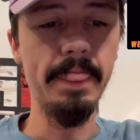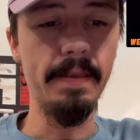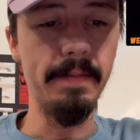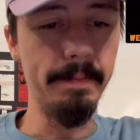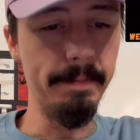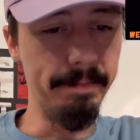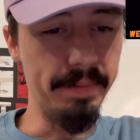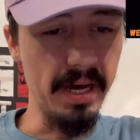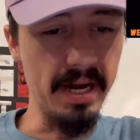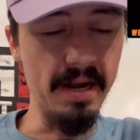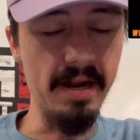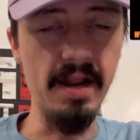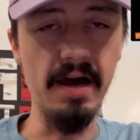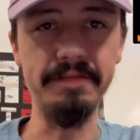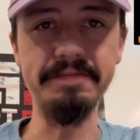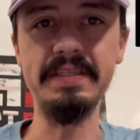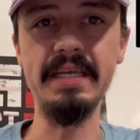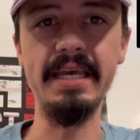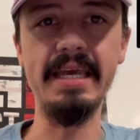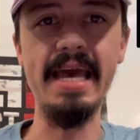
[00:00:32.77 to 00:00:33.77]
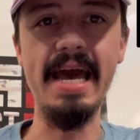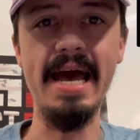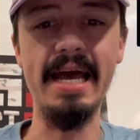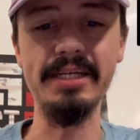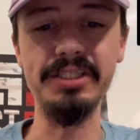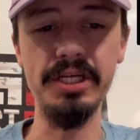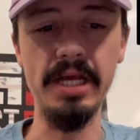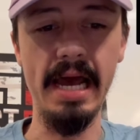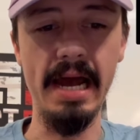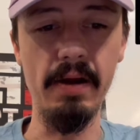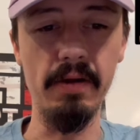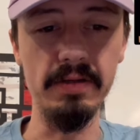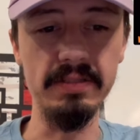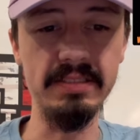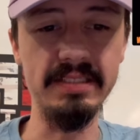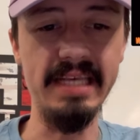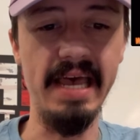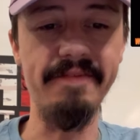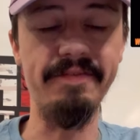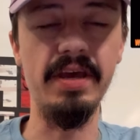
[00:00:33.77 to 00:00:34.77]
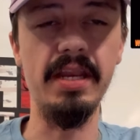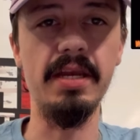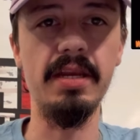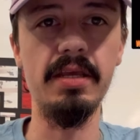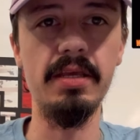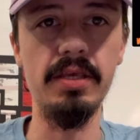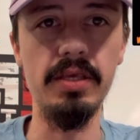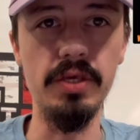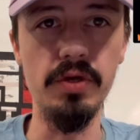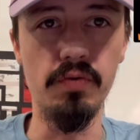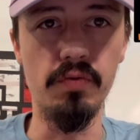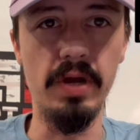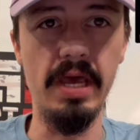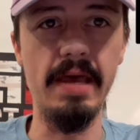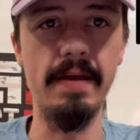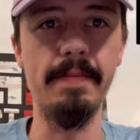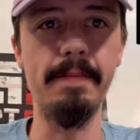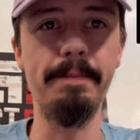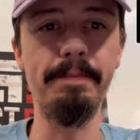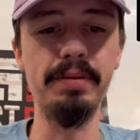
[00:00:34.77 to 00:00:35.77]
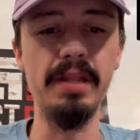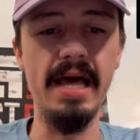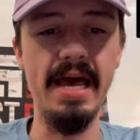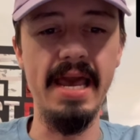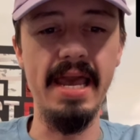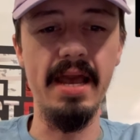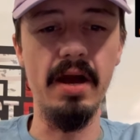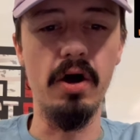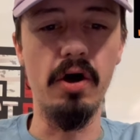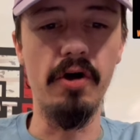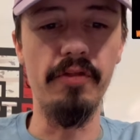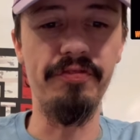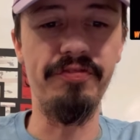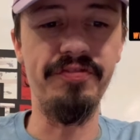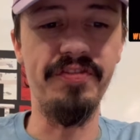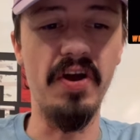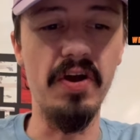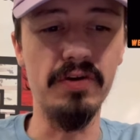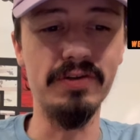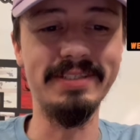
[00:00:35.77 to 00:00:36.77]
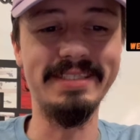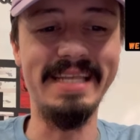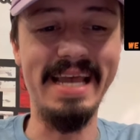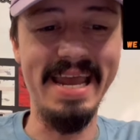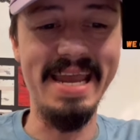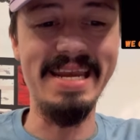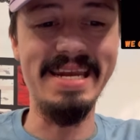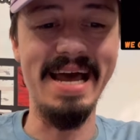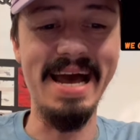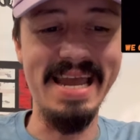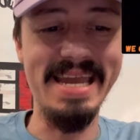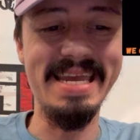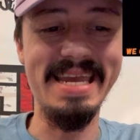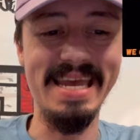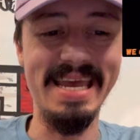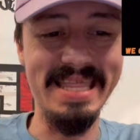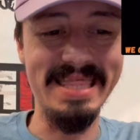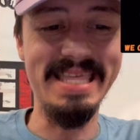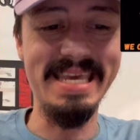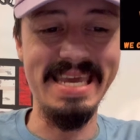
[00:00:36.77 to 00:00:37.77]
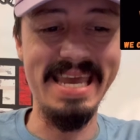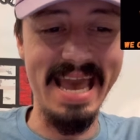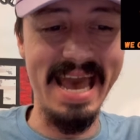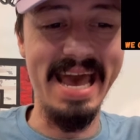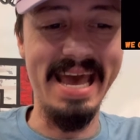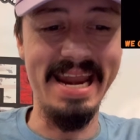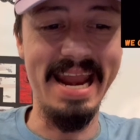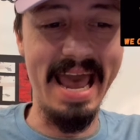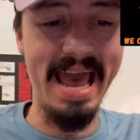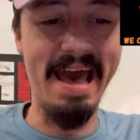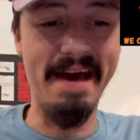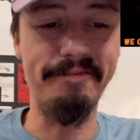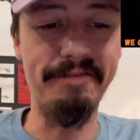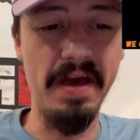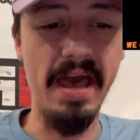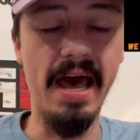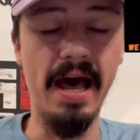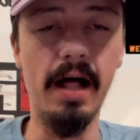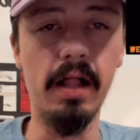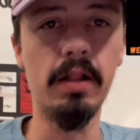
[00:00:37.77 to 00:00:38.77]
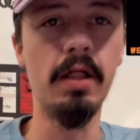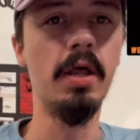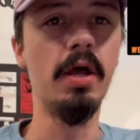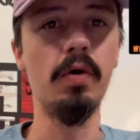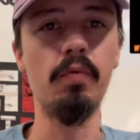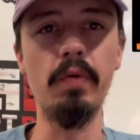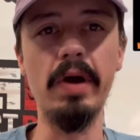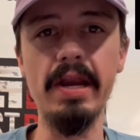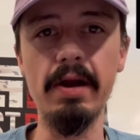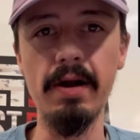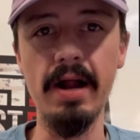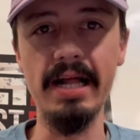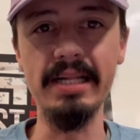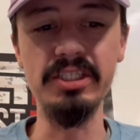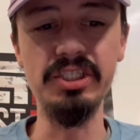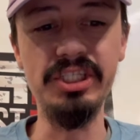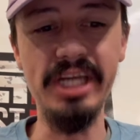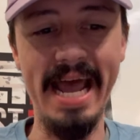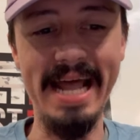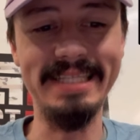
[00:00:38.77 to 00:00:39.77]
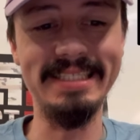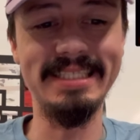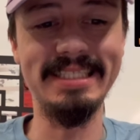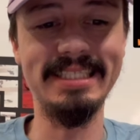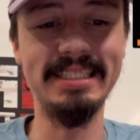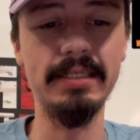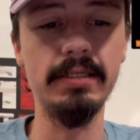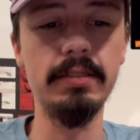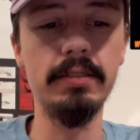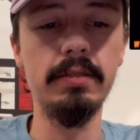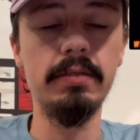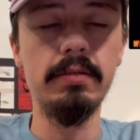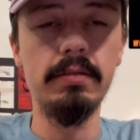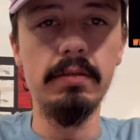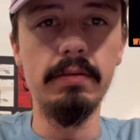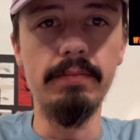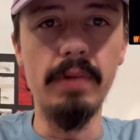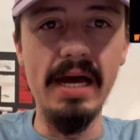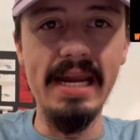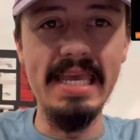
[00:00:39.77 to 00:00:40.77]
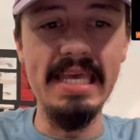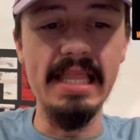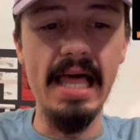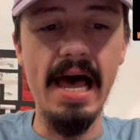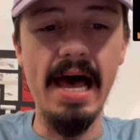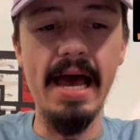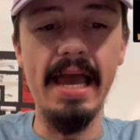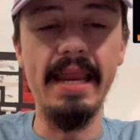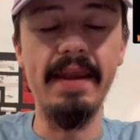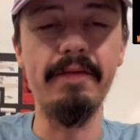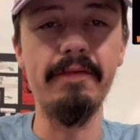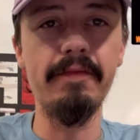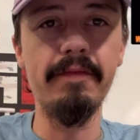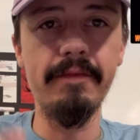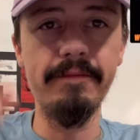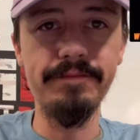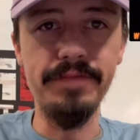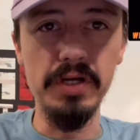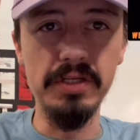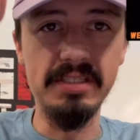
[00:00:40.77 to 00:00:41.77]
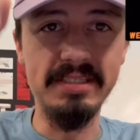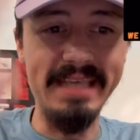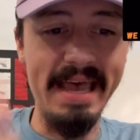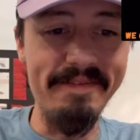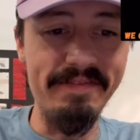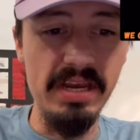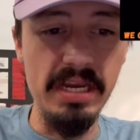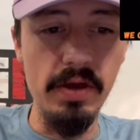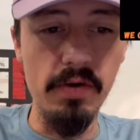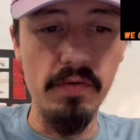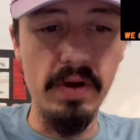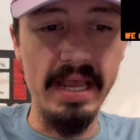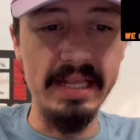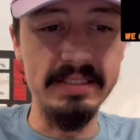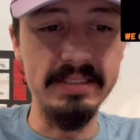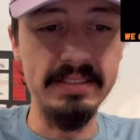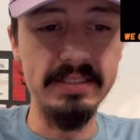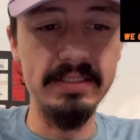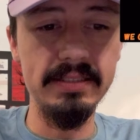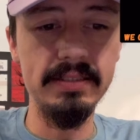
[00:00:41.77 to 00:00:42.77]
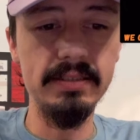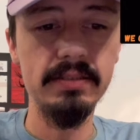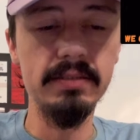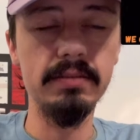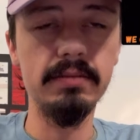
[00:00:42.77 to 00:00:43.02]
but enough to cash our seven unit play on Thursday night in the NFL. Winner on Jets, money line for seven units.